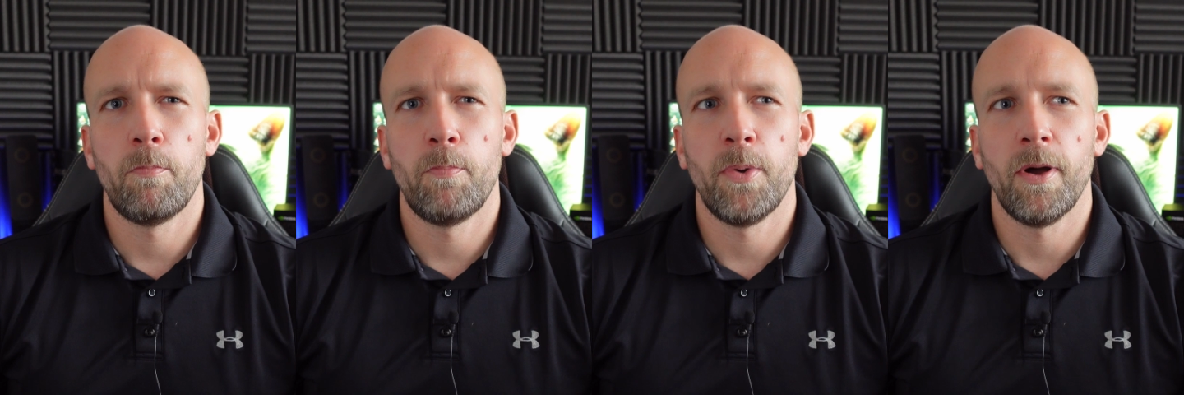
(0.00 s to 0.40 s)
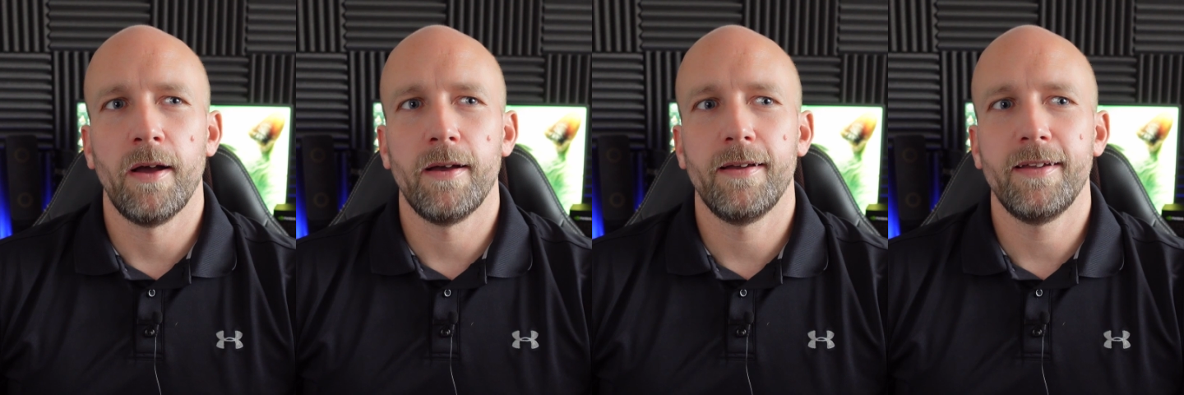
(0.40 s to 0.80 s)

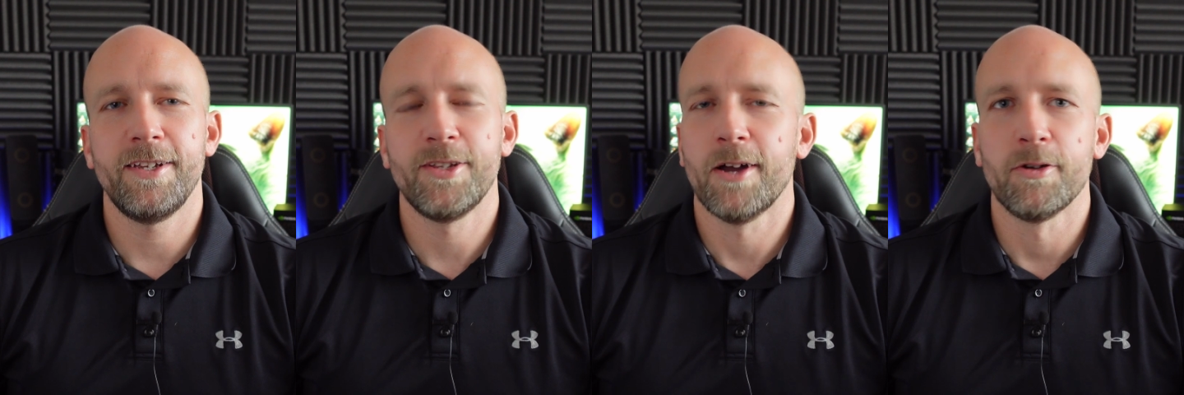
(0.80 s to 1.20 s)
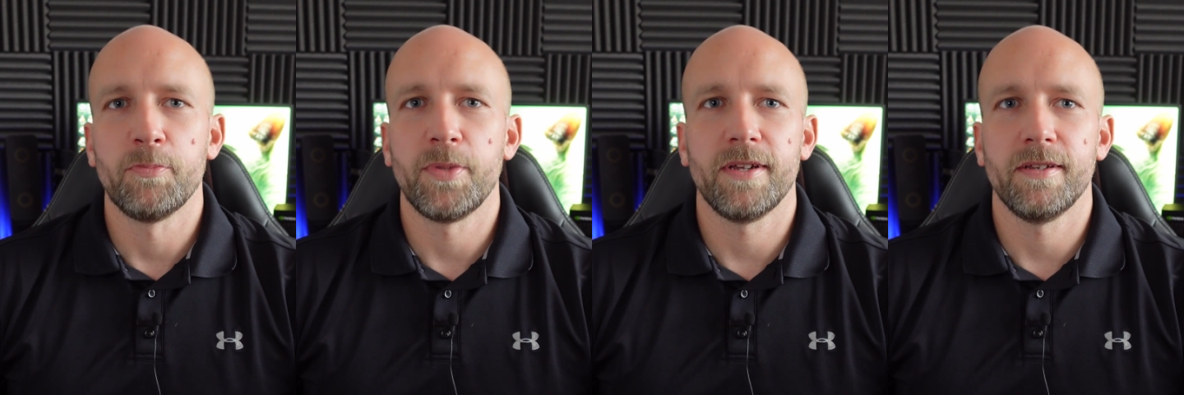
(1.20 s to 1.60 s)
But you don't,
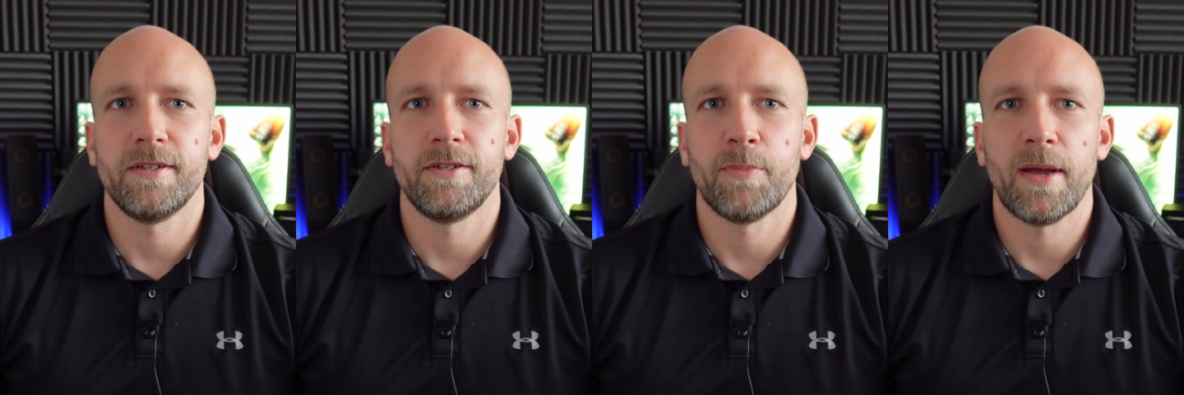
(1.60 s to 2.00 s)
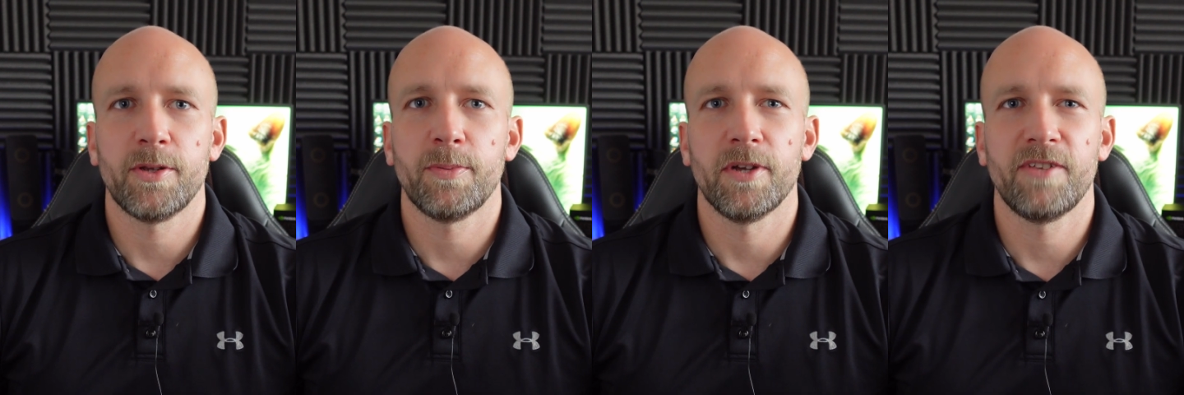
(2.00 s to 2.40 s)
because your power
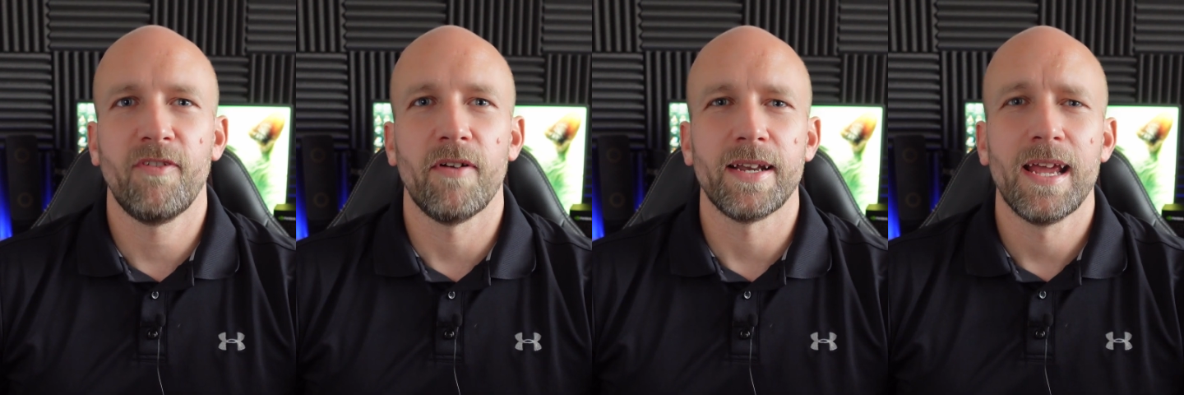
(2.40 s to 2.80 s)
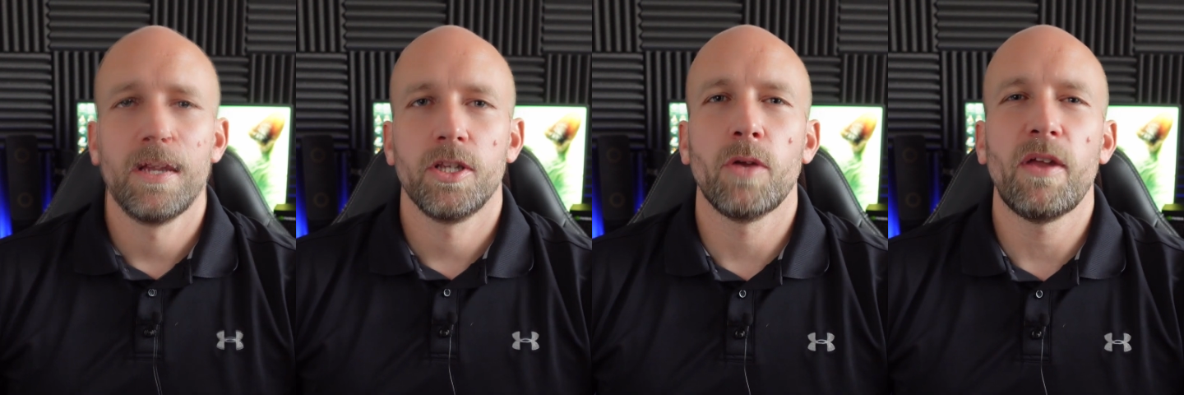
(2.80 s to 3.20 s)
supply is fine.
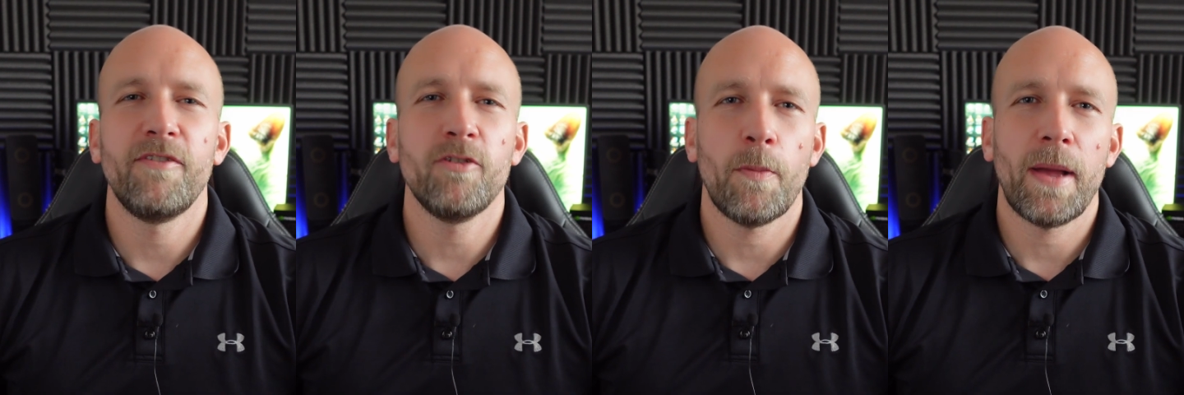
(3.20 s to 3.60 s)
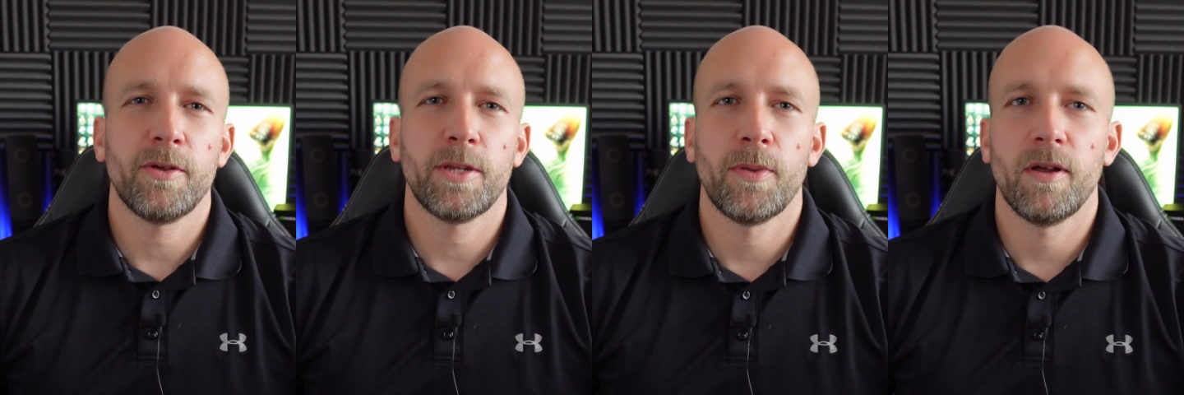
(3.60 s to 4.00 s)
So if you've got a power
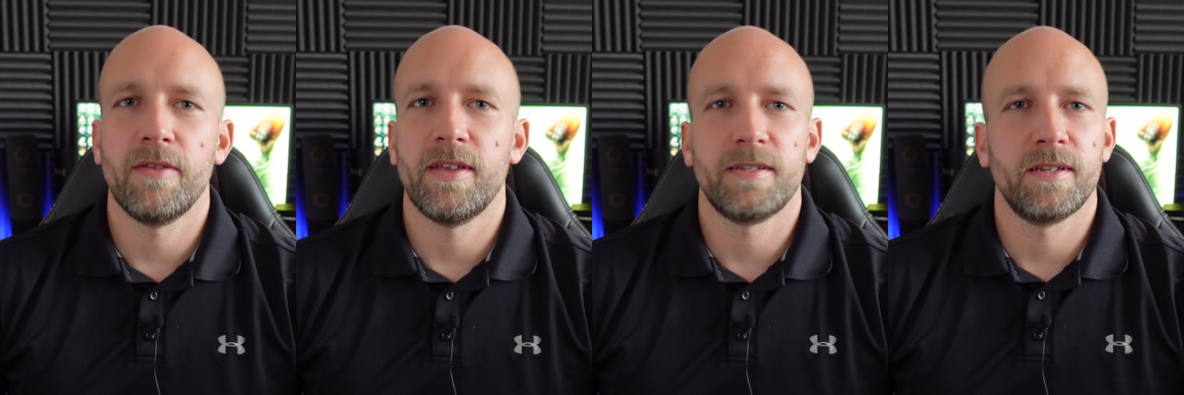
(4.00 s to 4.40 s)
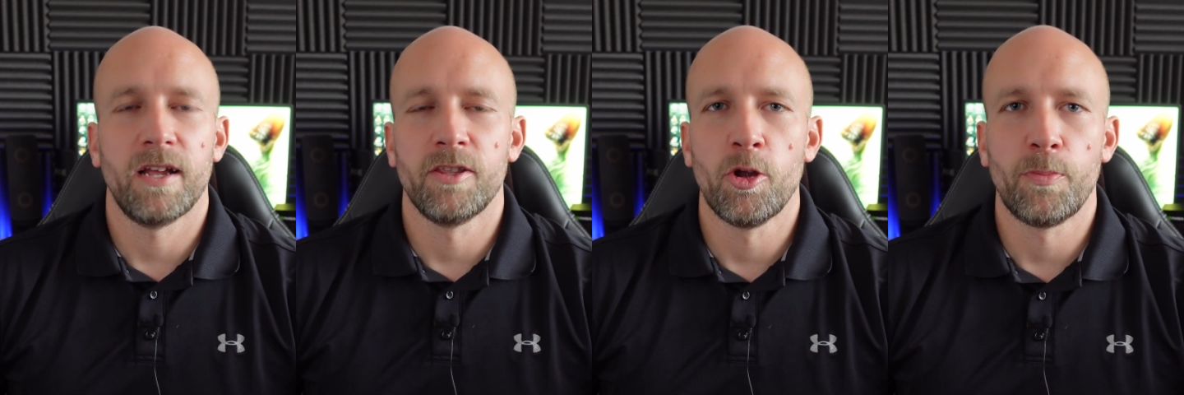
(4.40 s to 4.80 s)
supply that's a
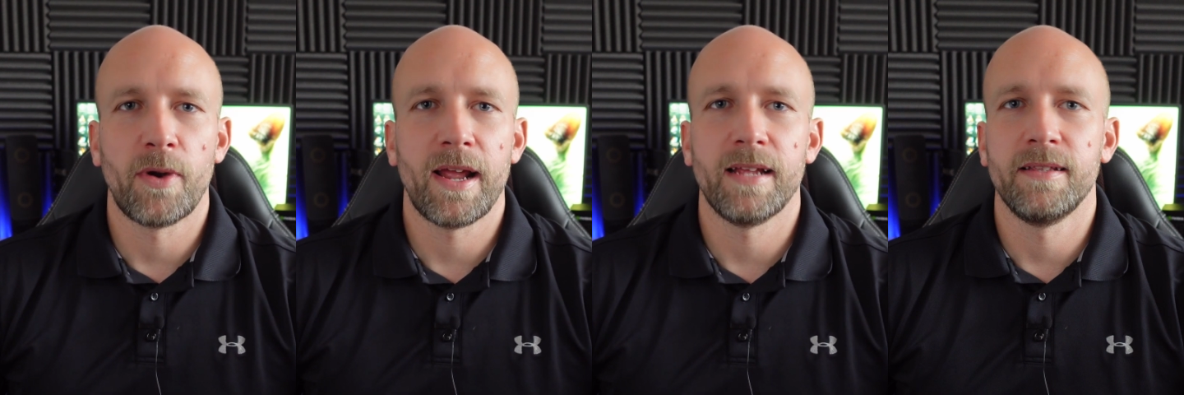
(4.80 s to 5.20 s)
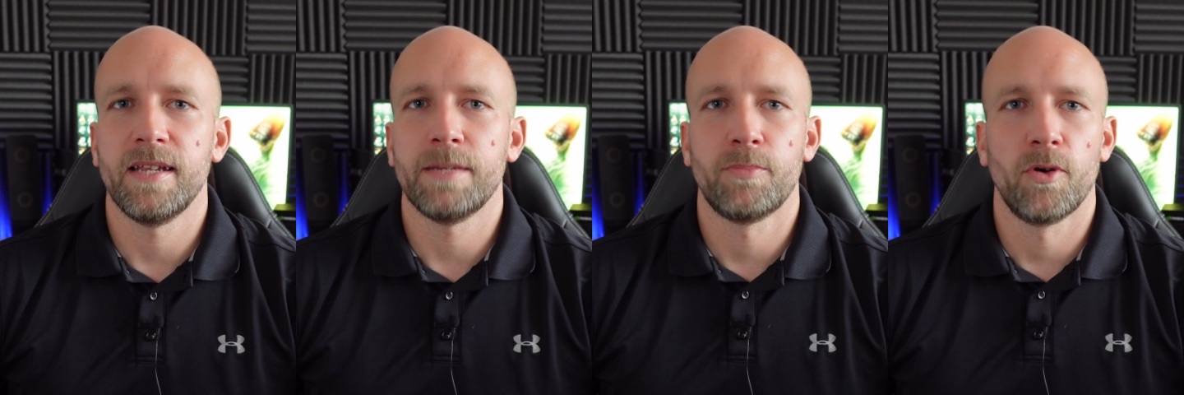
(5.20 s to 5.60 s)
no brand,
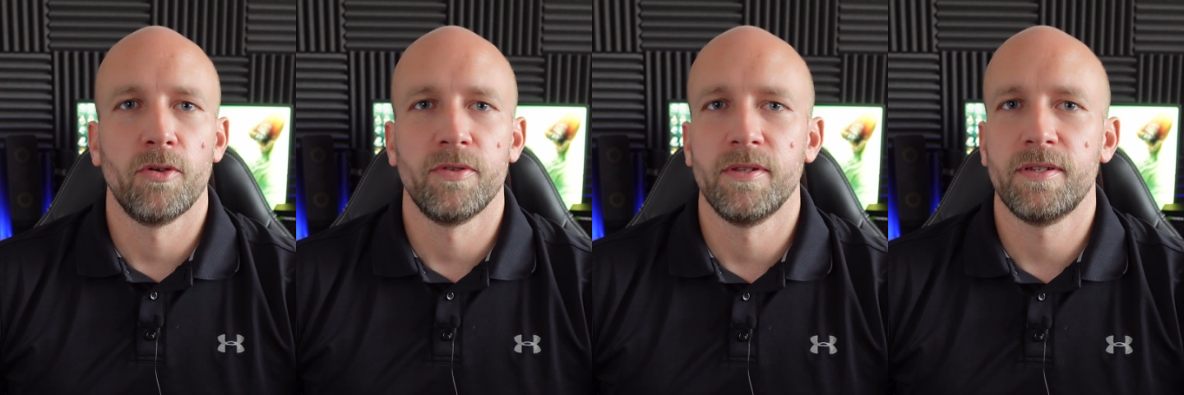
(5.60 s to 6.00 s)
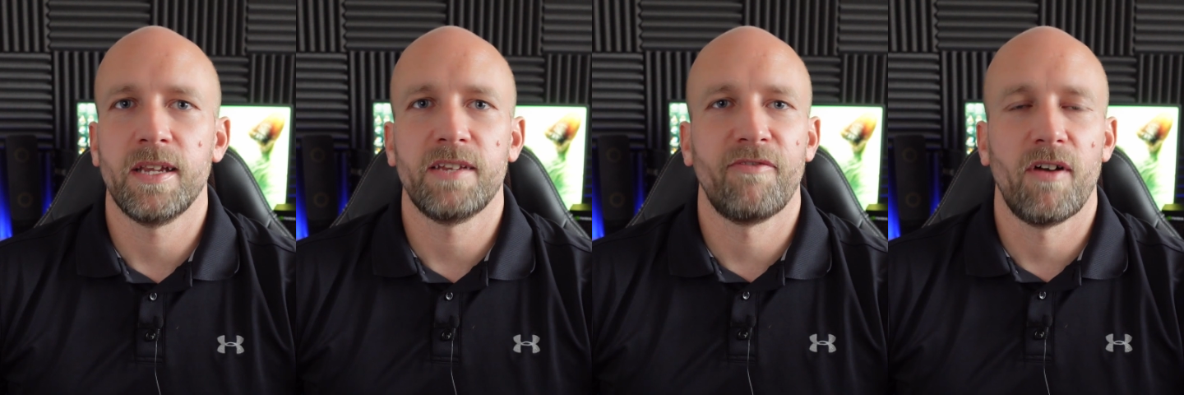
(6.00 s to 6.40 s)
it's bronze,
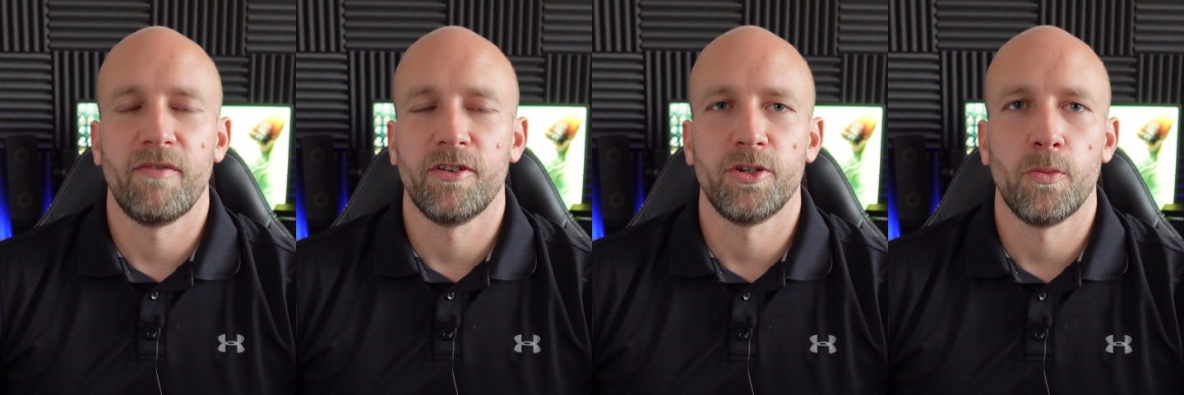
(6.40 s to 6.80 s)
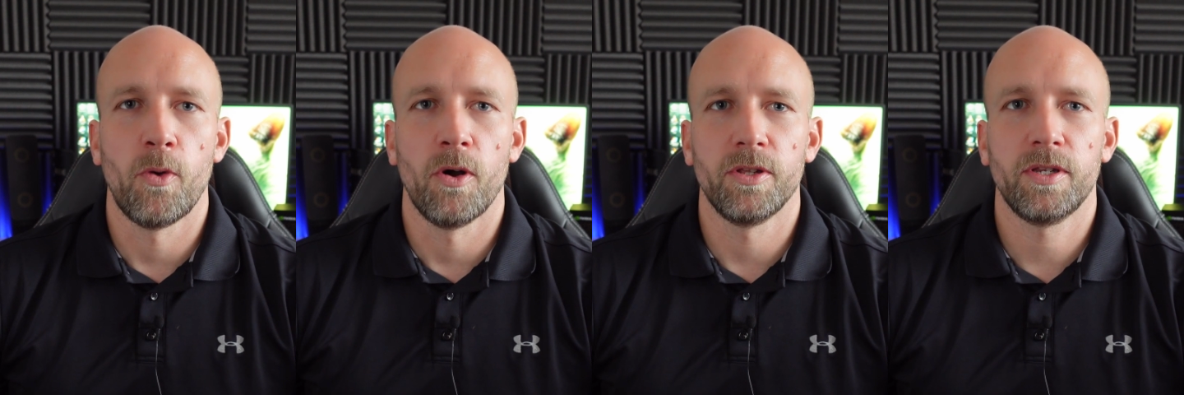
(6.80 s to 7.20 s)
it's 500
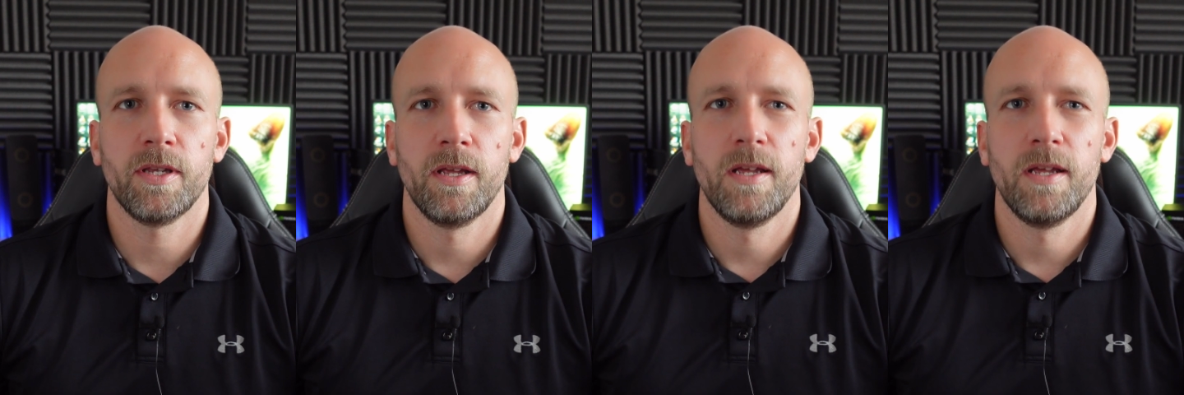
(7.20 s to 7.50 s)
watts,